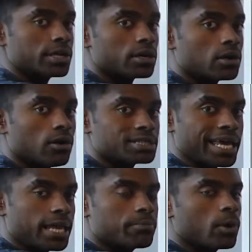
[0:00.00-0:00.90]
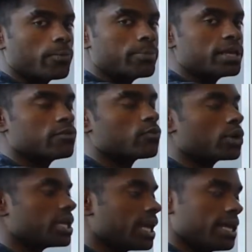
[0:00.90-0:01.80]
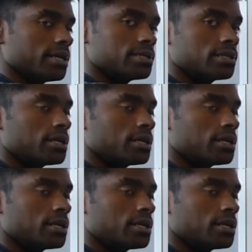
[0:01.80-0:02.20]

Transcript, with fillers: here called ApoB48.